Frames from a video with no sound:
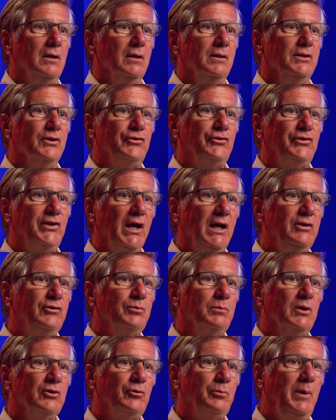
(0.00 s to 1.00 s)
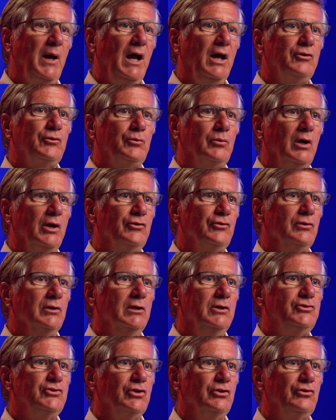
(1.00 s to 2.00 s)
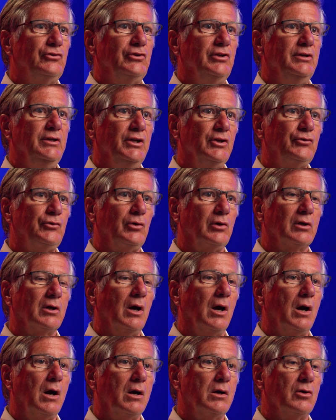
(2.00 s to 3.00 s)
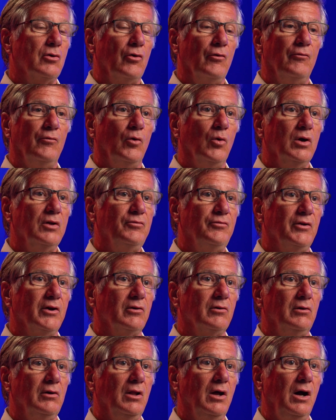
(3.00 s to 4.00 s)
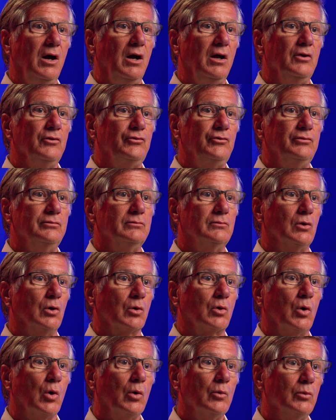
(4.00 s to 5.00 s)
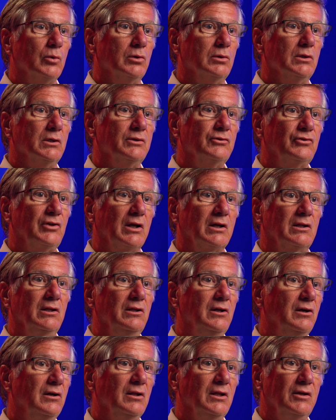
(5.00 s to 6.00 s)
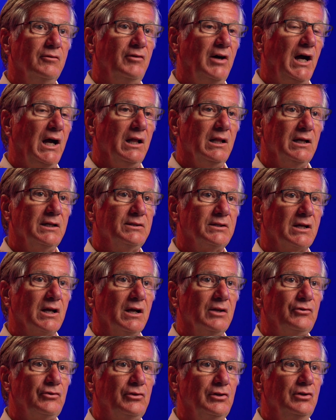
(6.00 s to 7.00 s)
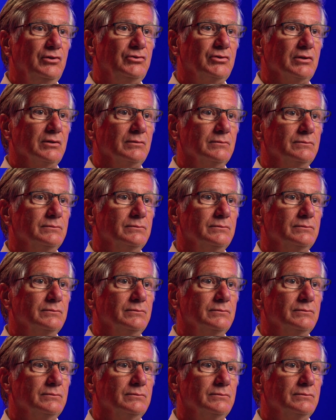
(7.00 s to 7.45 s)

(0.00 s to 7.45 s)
The states must pass resolutions to disregard or void federal laws or court rulings that clearly violate the Constitution.